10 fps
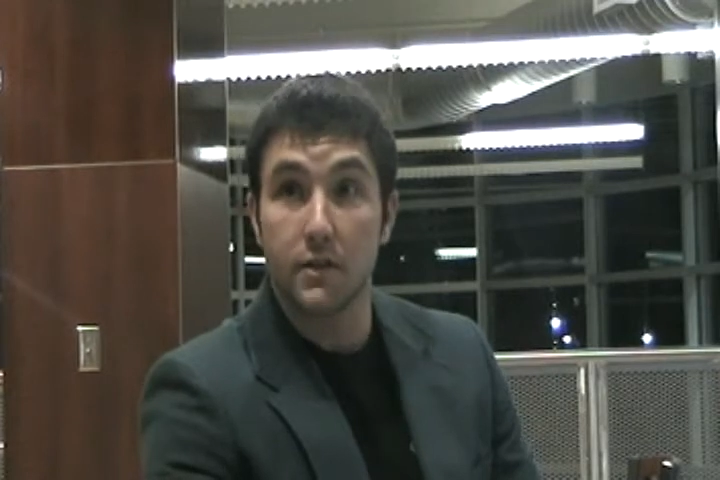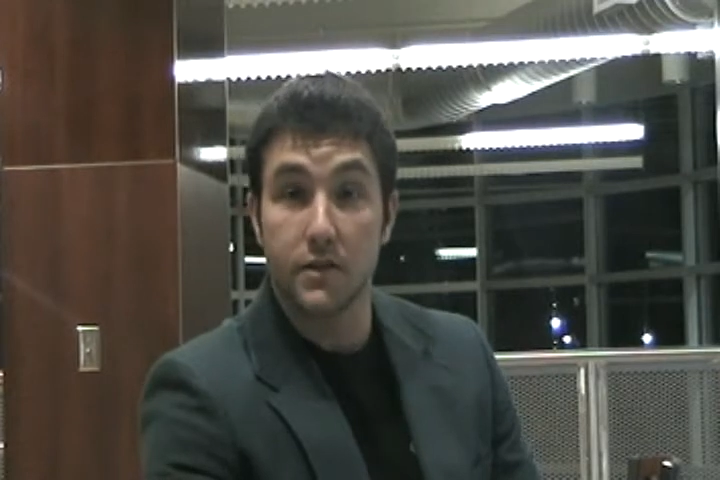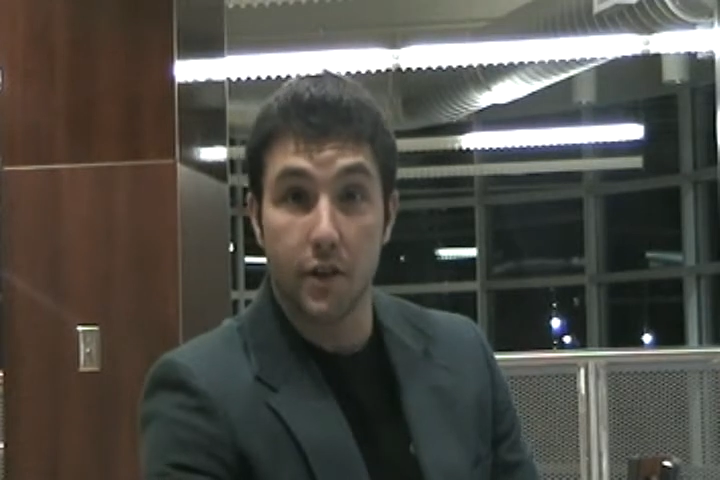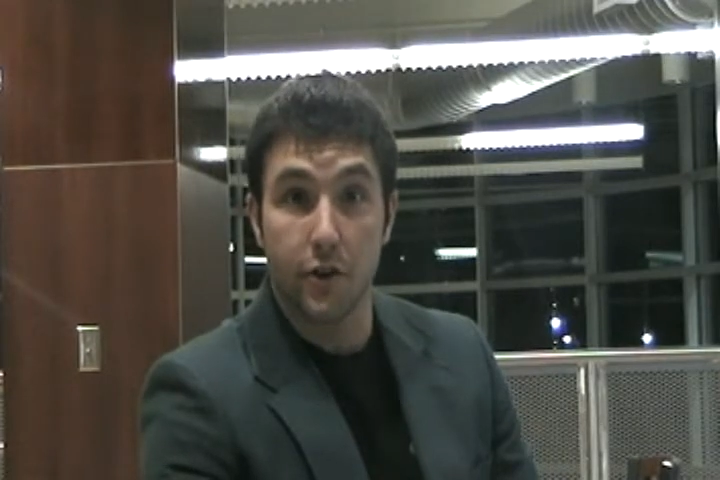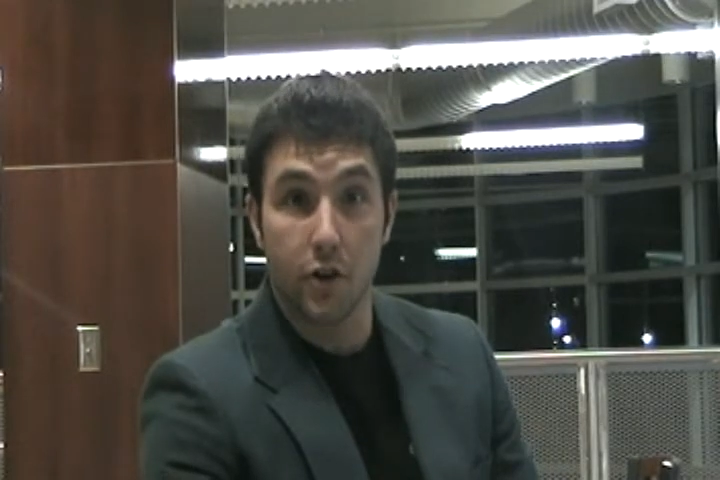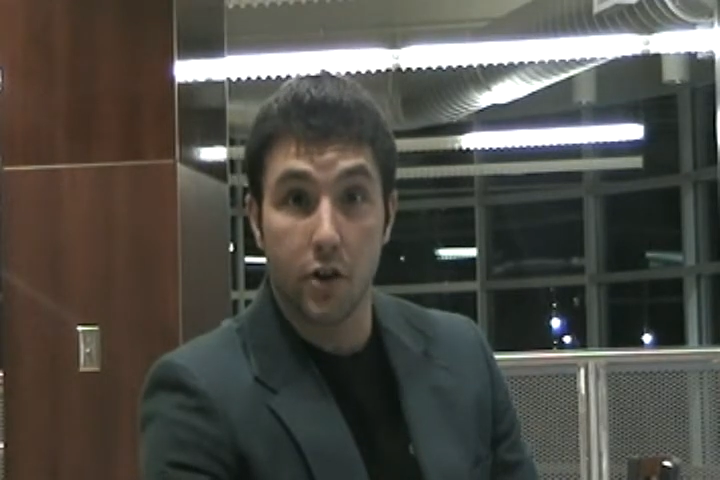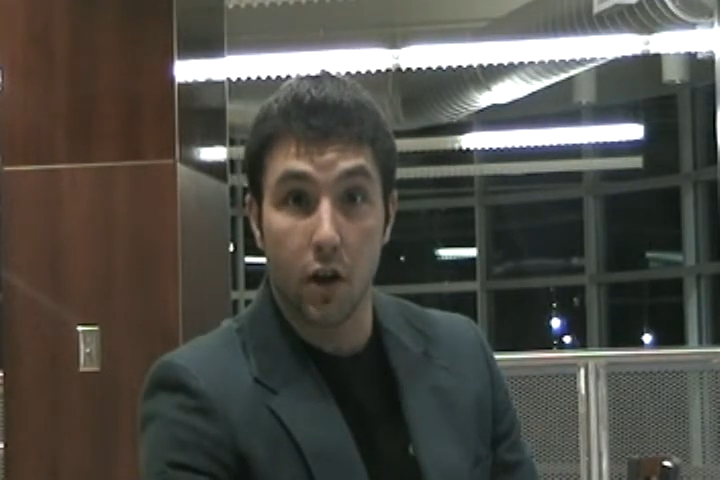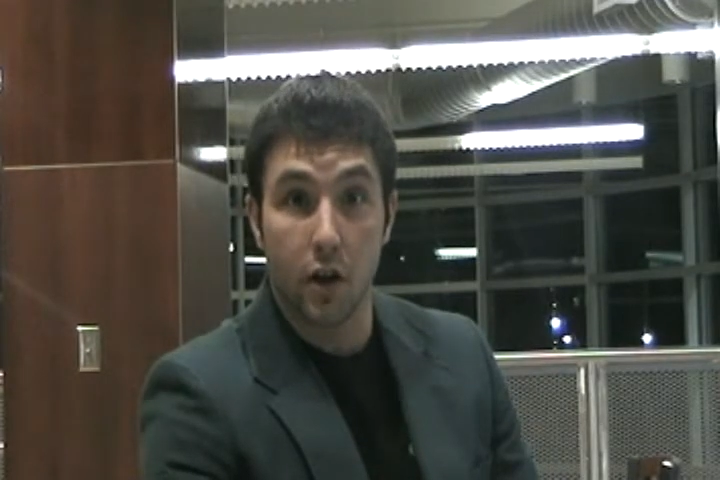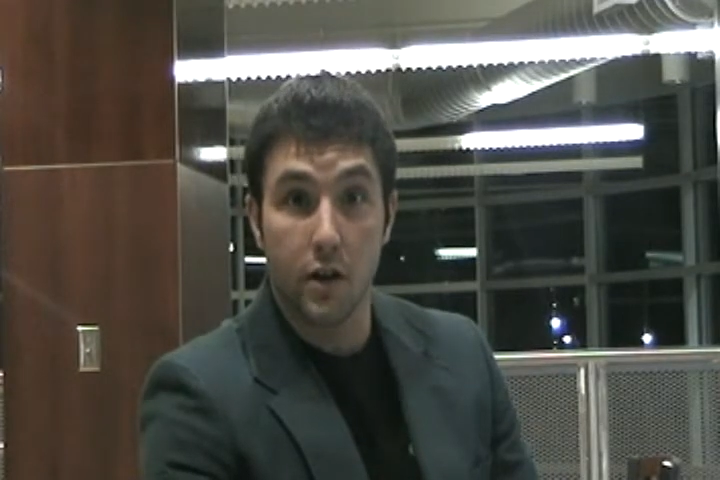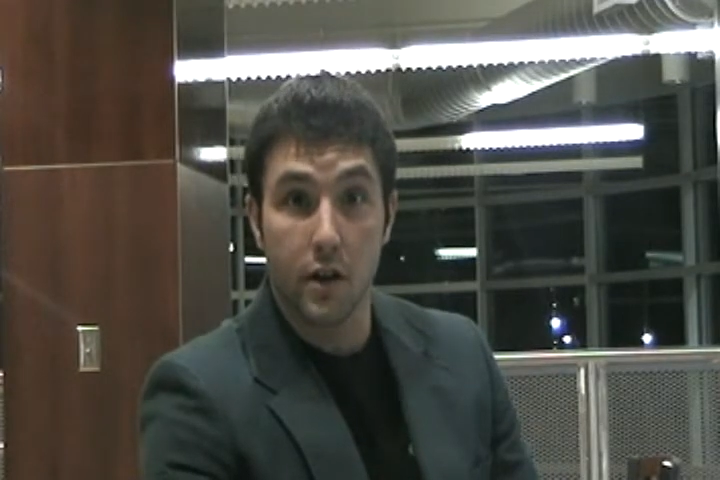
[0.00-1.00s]
Senator
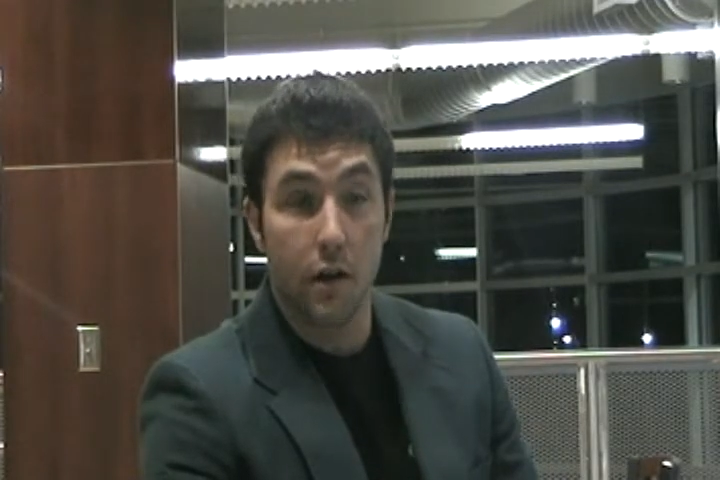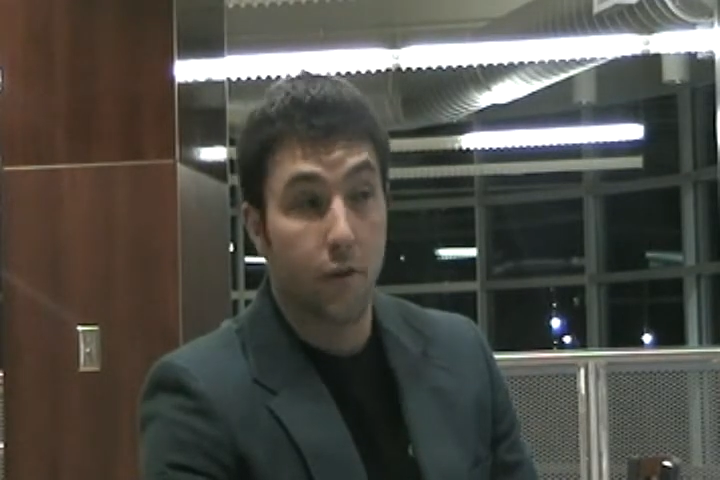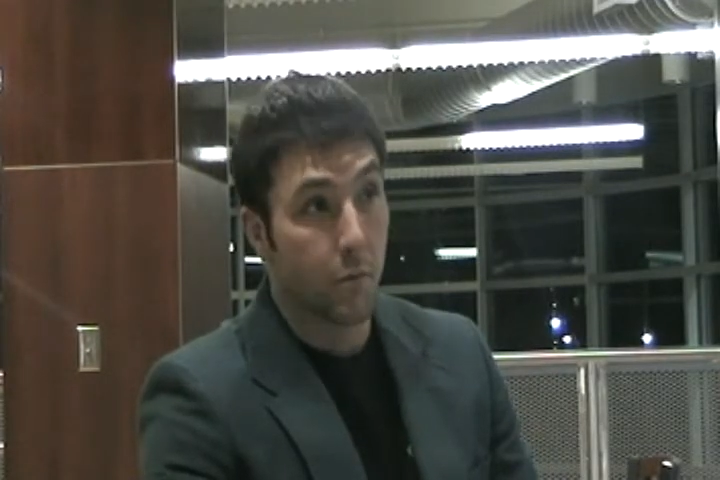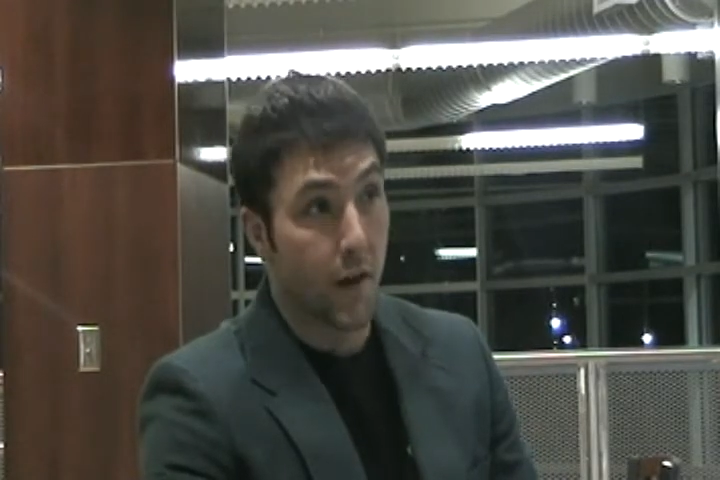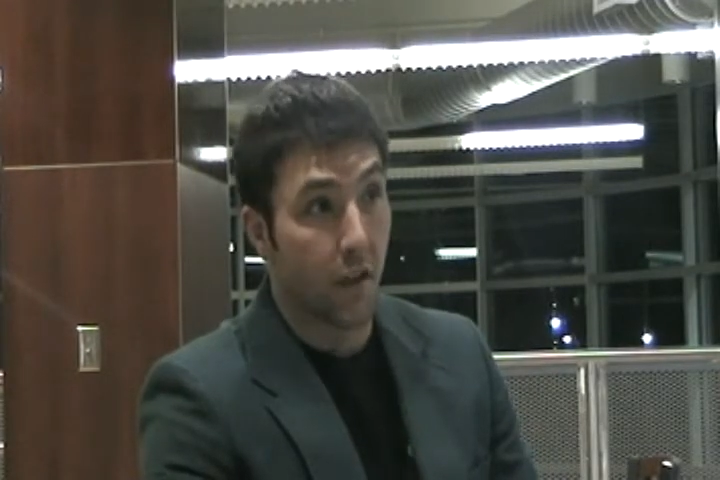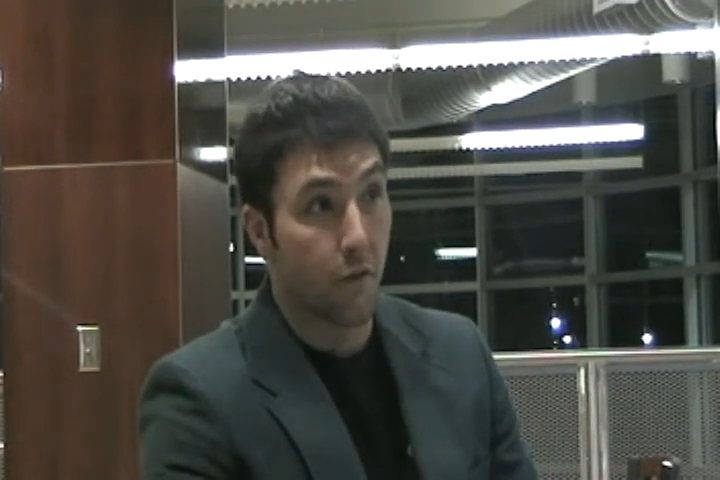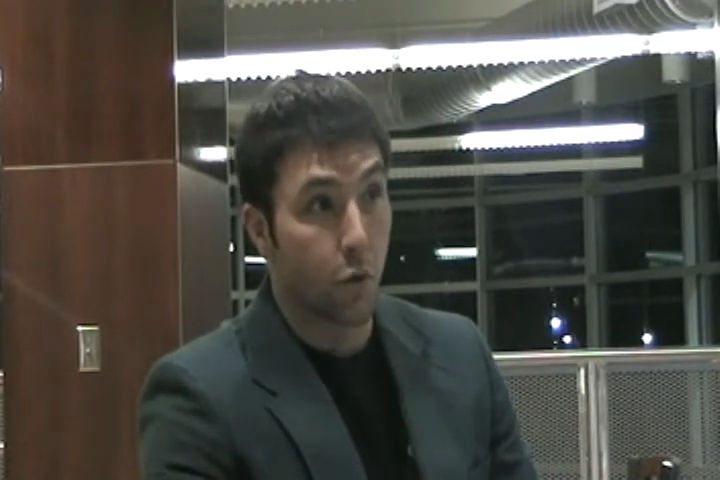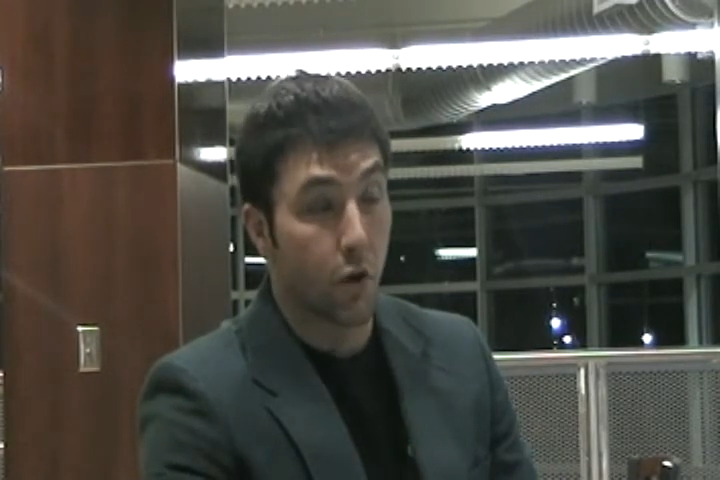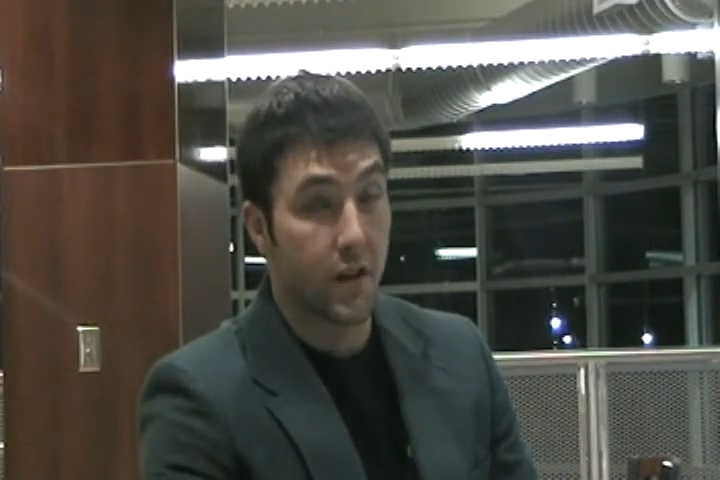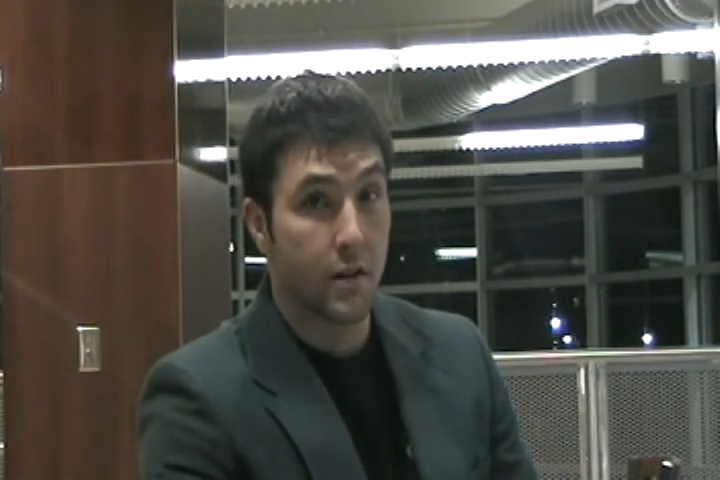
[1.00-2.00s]
Clark from
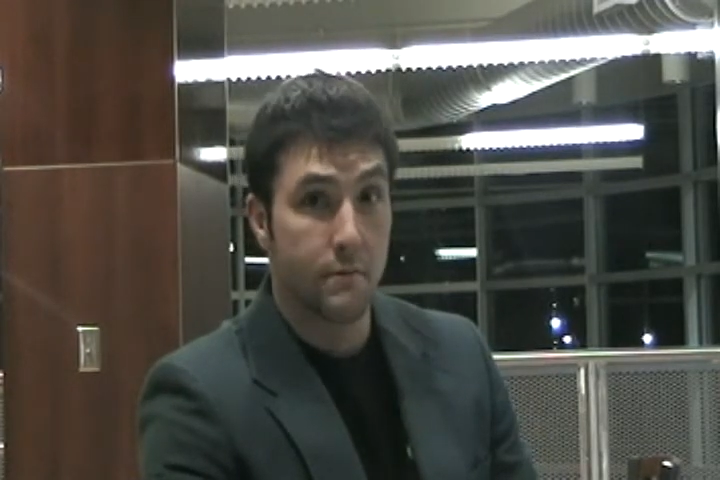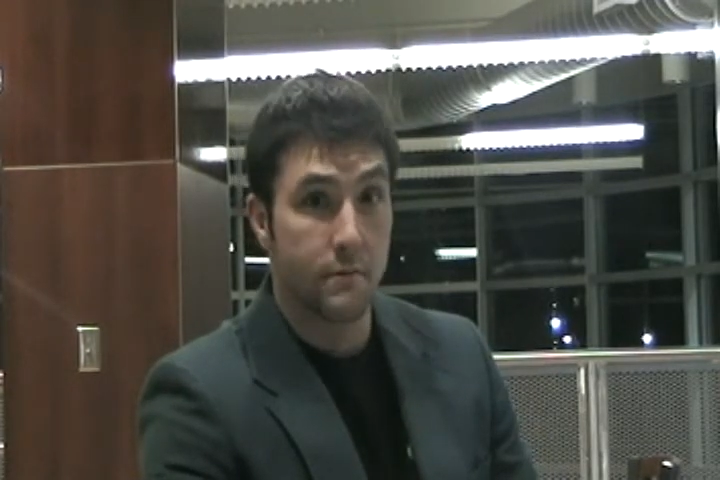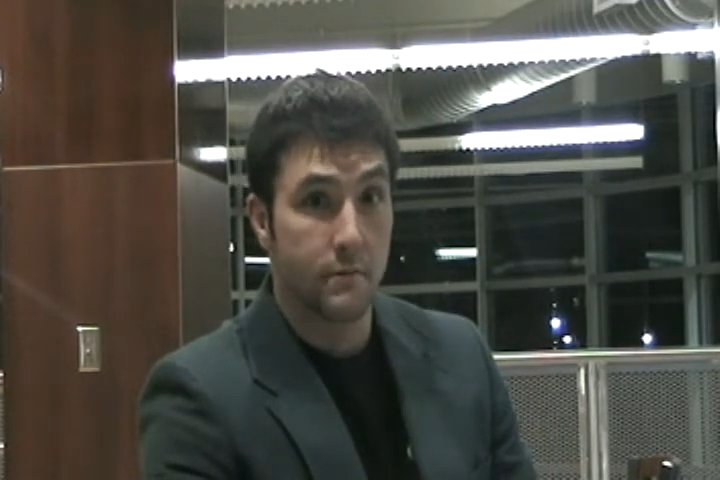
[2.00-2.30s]
California